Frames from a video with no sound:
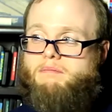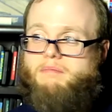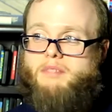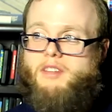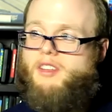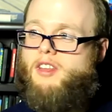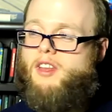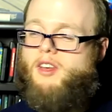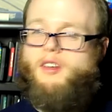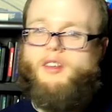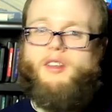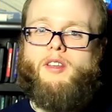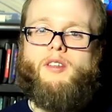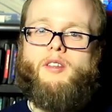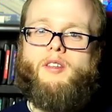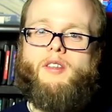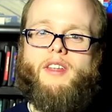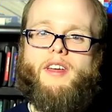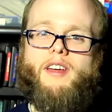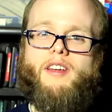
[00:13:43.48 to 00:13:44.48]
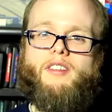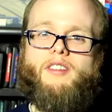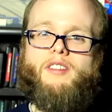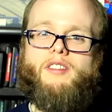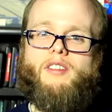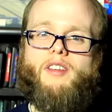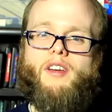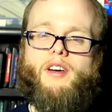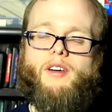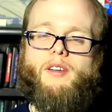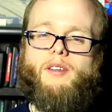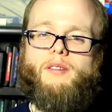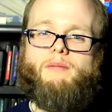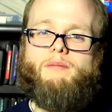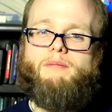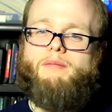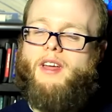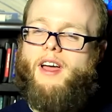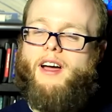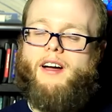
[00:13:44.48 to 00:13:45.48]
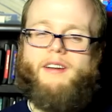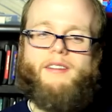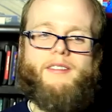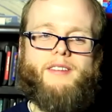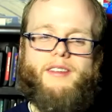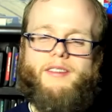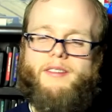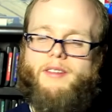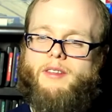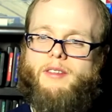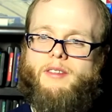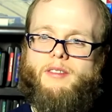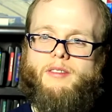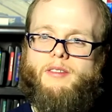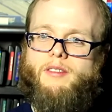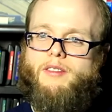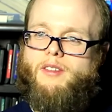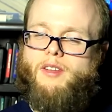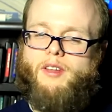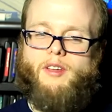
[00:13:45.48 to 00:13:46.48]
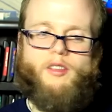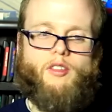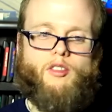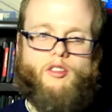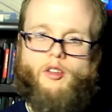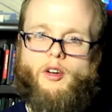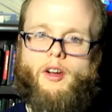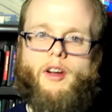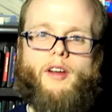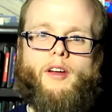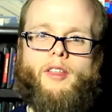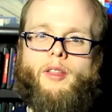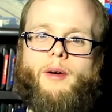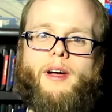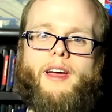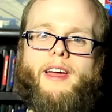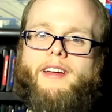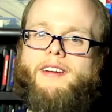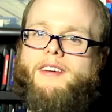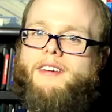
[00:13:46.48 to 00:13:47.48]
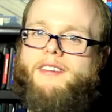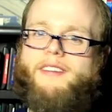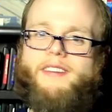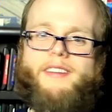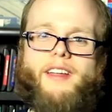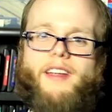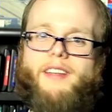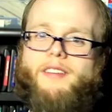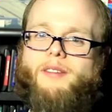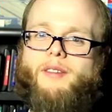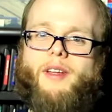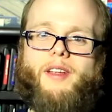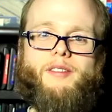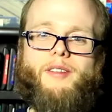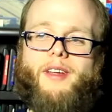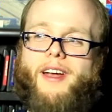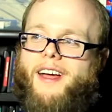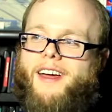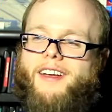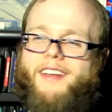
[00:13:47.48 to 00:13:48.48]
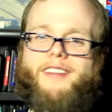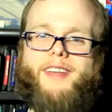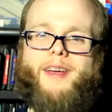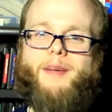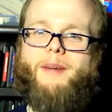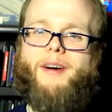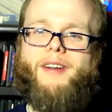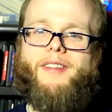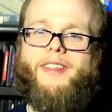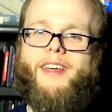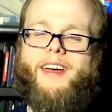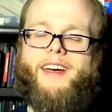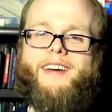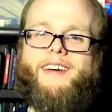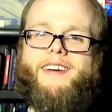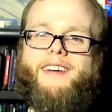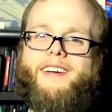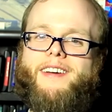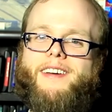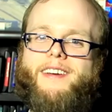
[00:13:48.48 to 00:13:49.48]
continue to do this. So yeah, Cygnus Destroyer all the way. That's what I got to say about that.